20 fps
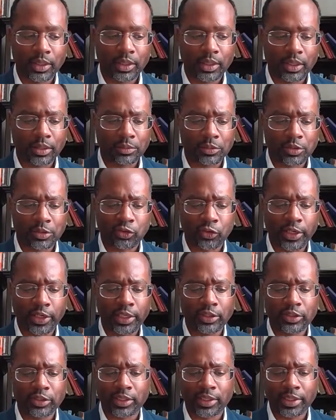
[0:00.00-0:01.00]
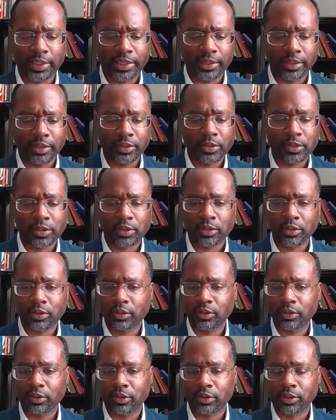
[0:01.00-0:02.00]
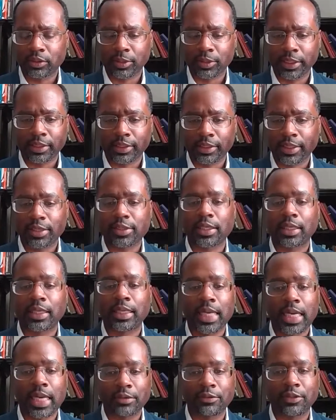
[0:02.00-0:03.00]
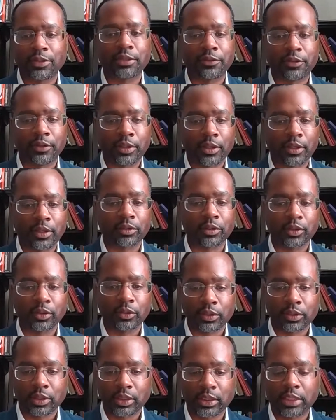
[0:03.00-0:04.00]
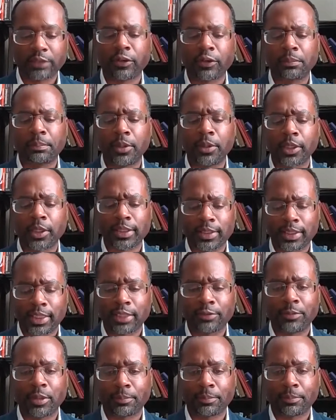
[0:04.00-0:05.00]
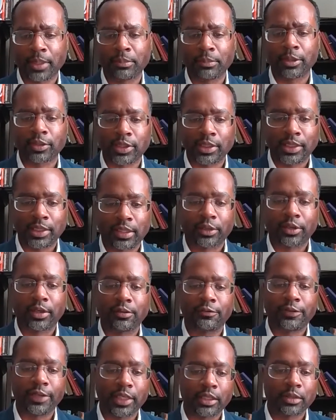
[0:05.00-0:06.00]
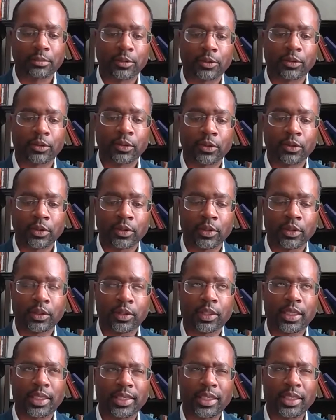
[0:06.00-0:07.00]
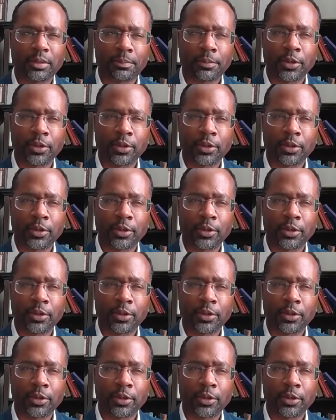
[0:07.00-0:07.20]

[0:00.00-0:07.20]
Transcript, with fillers: Um, Strange Tales, something like. There's a lot of different articles, different books that have been published and that are available, and they're